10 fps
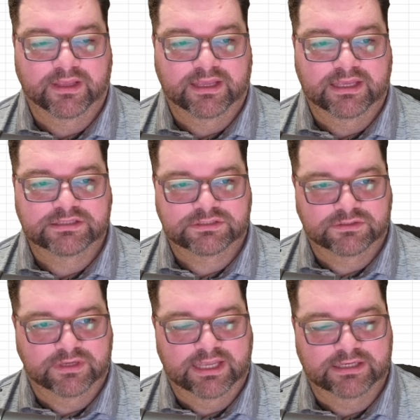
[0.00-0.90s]
is
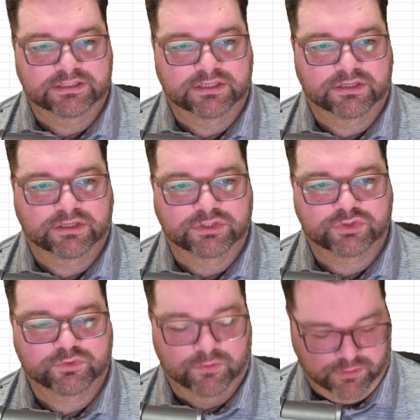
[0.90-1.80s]
to hit
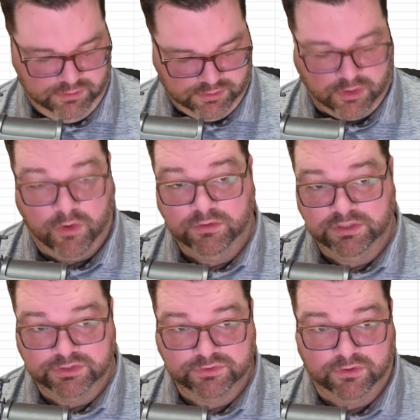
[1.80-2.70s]
control or hold
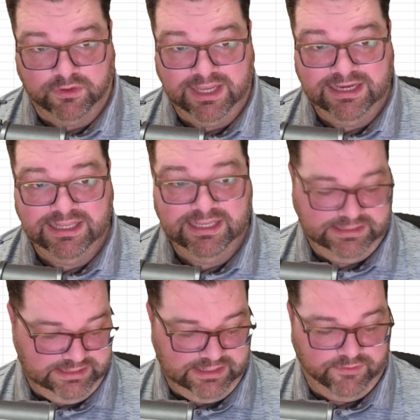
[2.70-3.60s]
control and
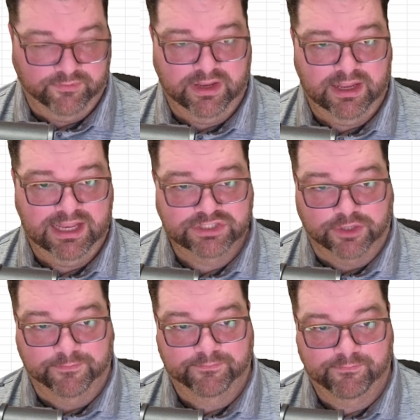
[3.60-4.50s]
hit
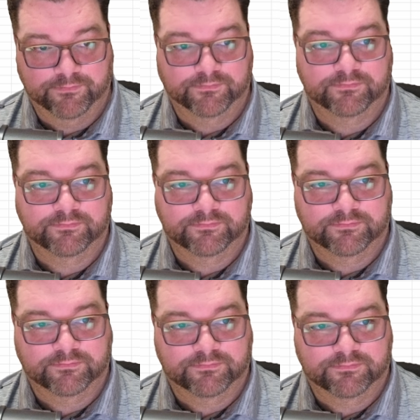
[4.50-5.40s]
enter.
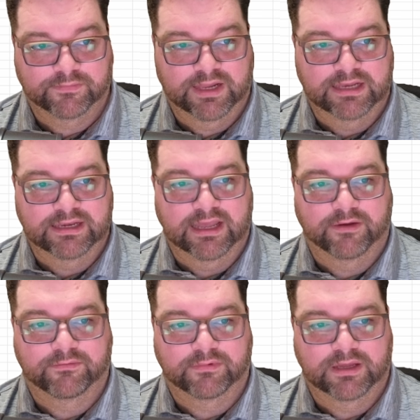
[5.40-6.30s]
And
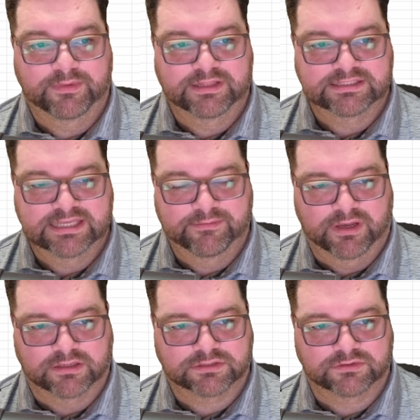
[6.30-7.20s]
now I'm in the same
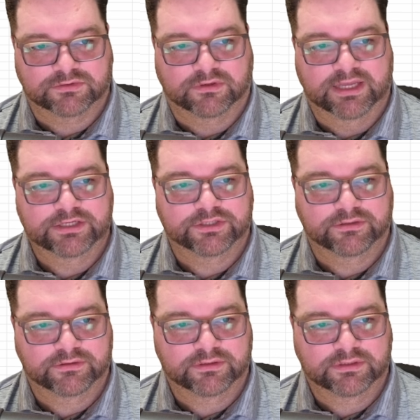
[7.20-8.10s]
box. Control
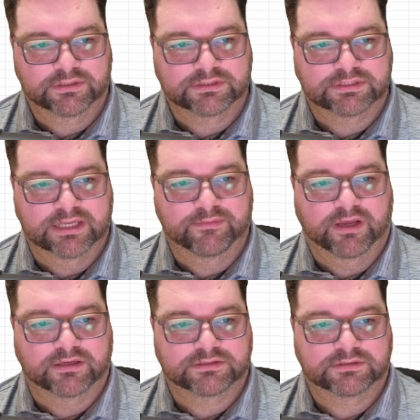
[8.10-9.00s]
enter, same
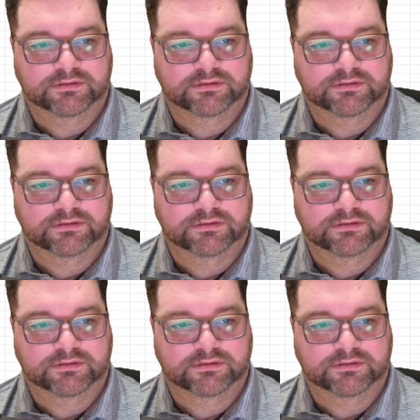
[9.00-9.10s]
box.